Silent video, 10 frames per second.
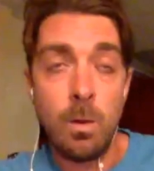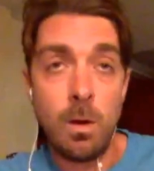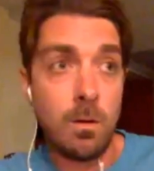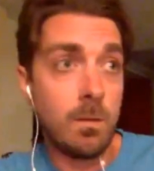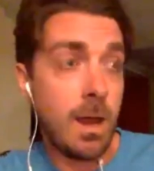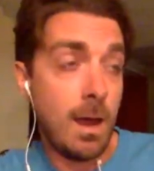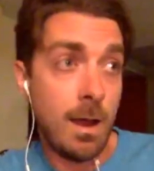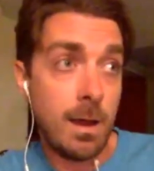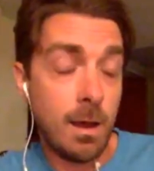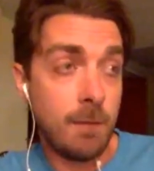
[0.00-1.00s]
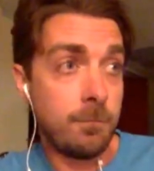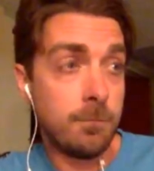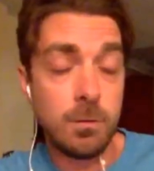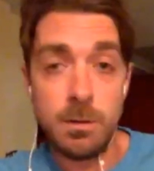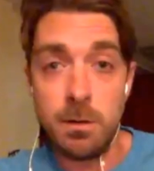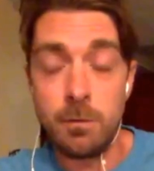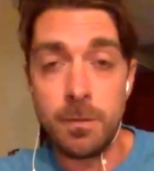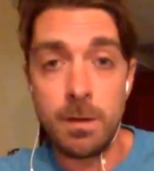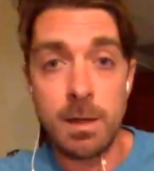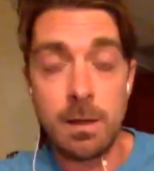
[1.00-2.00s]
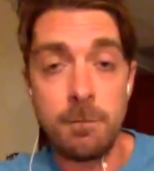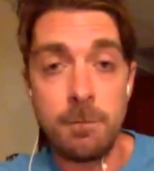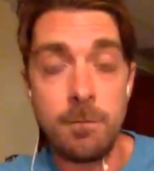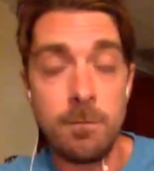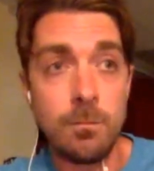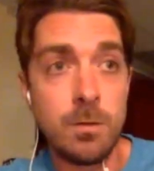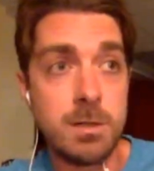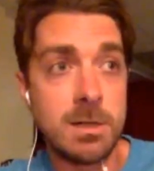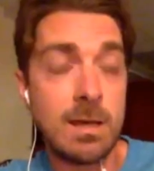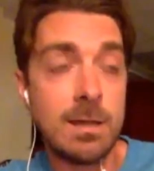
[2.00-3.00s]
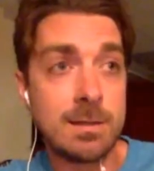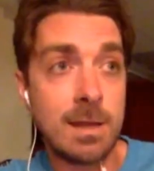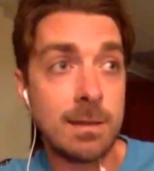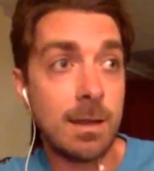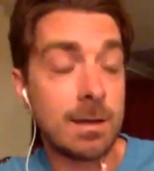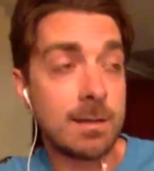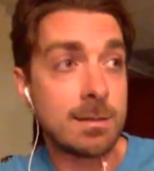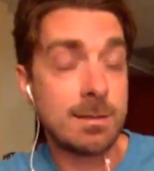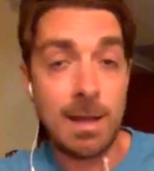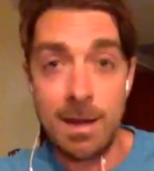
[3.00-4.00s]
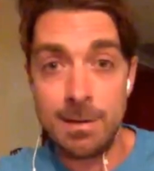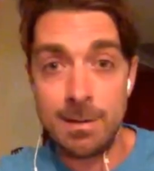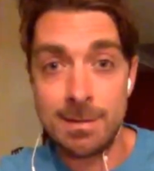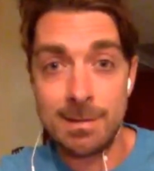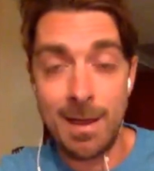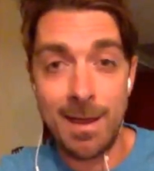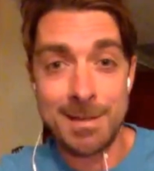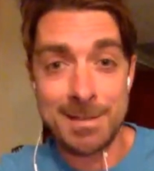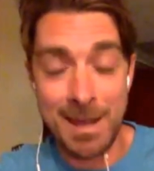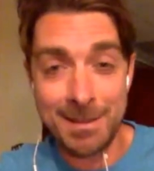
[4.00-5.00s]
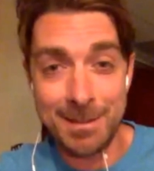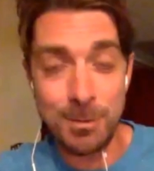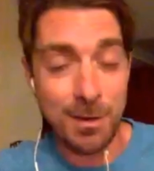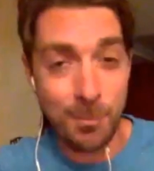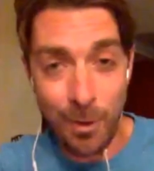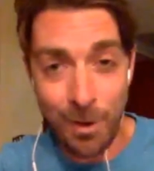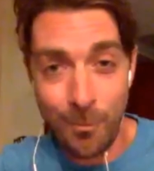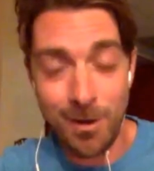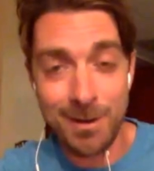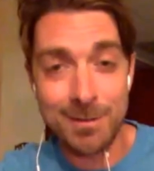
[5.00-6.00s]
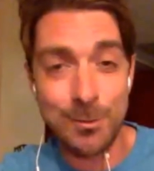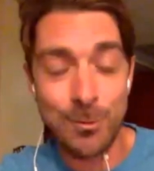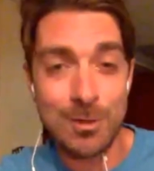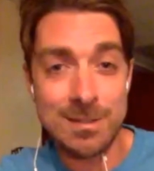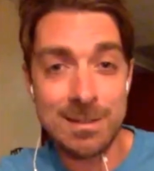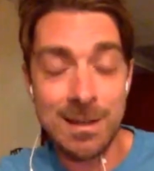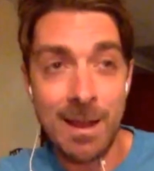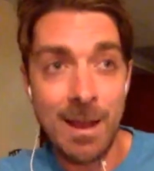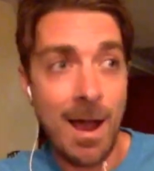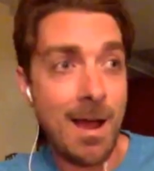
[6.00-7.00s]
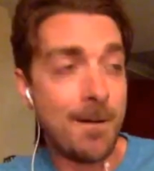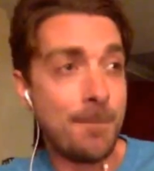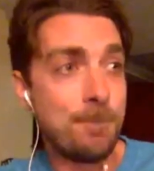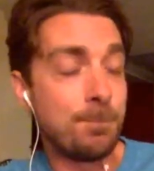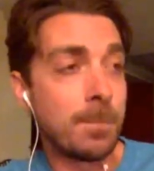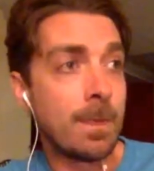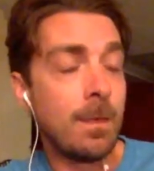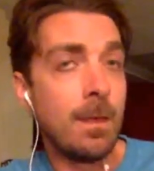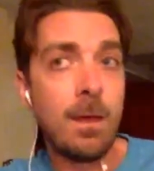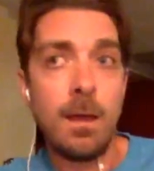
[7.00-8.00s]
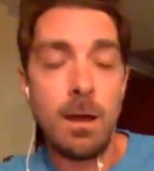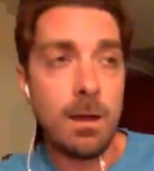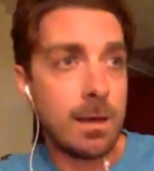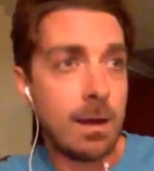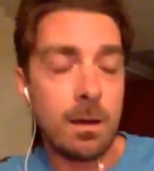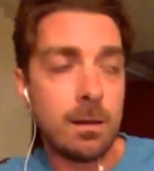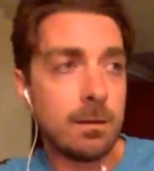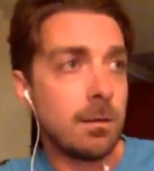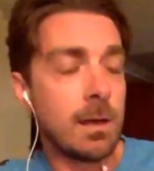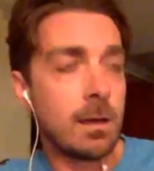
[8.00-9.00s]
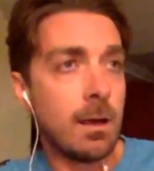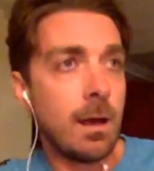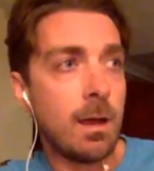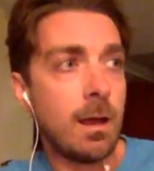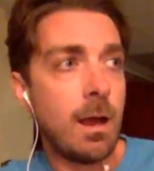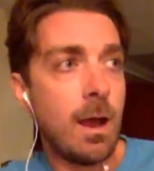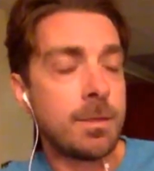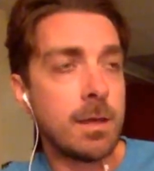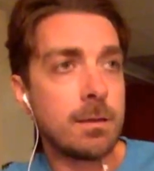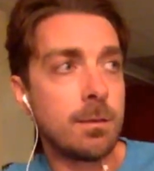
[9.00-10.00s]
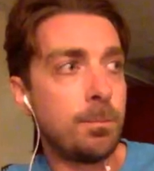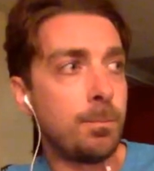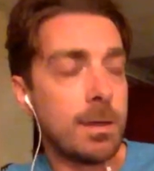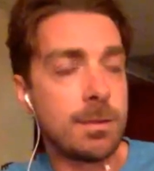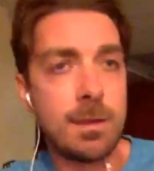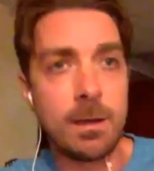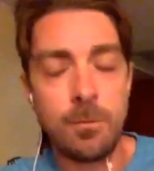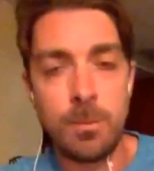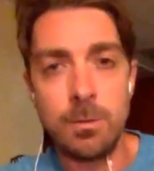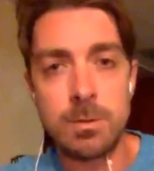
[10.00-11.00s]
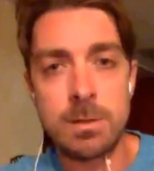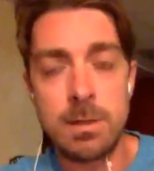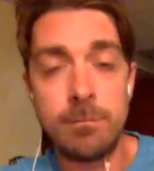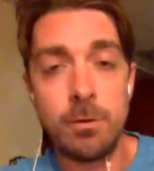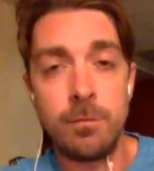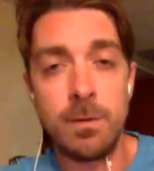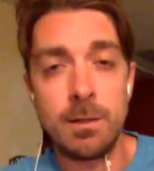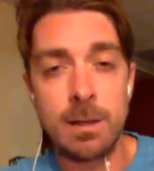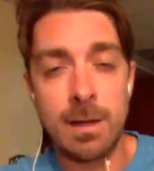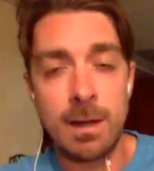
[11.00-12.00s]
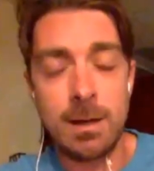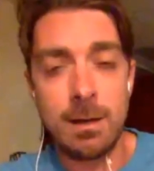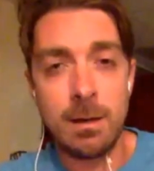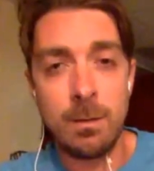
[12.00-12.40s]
Oh yeah. I really don't feel like I've reached any Zen-like state, sadly, but I'm working towards it. Again, like, I think the big thing for me was never feeling like I